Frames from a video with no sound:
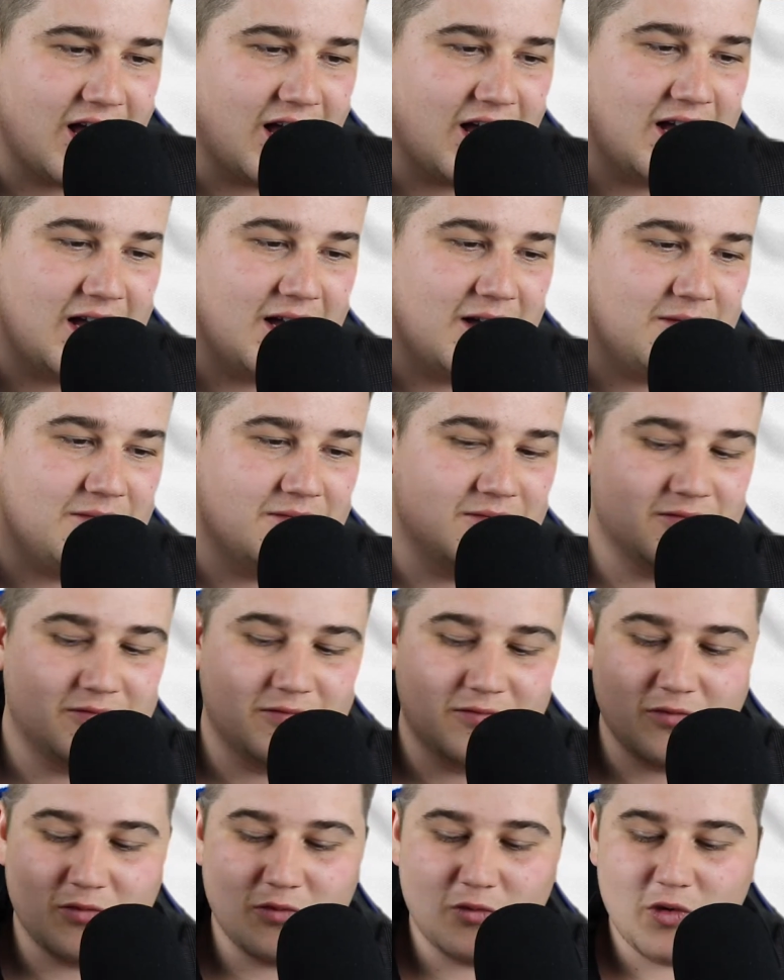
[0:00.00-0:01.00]
Um,
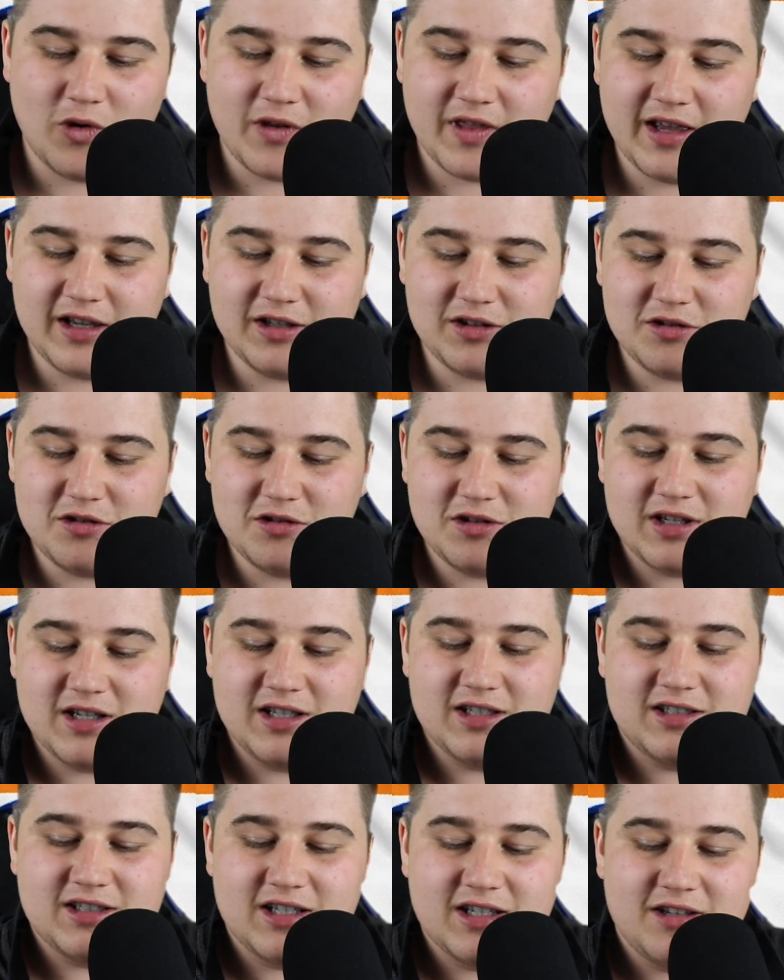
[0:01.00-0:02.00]
what they do to
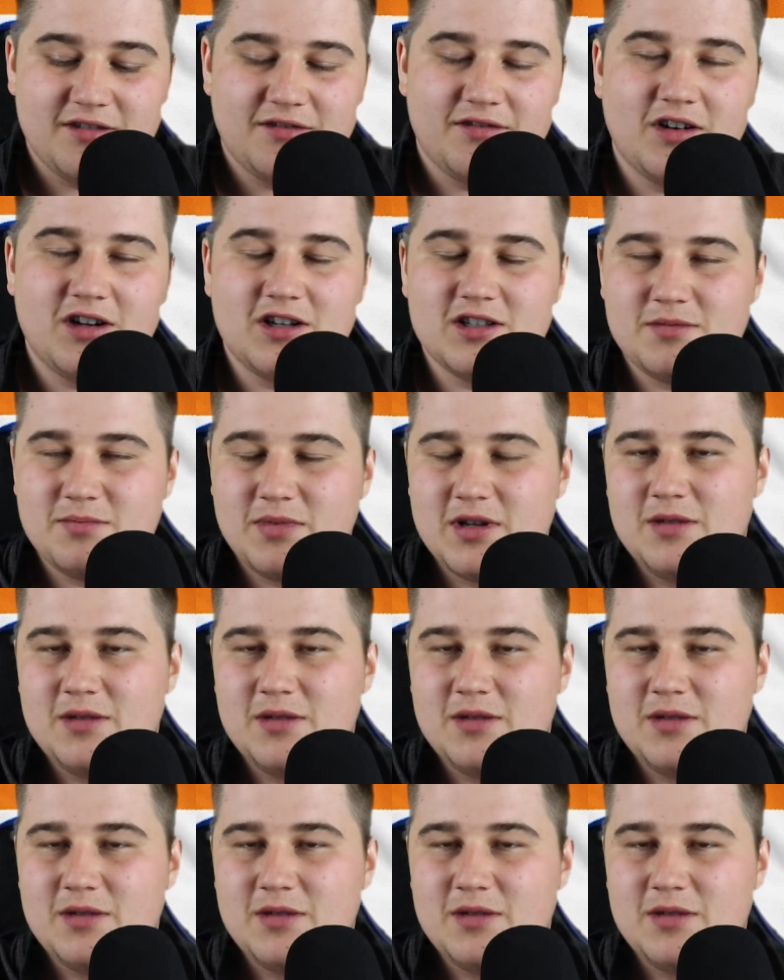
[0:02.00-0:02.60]
incentivize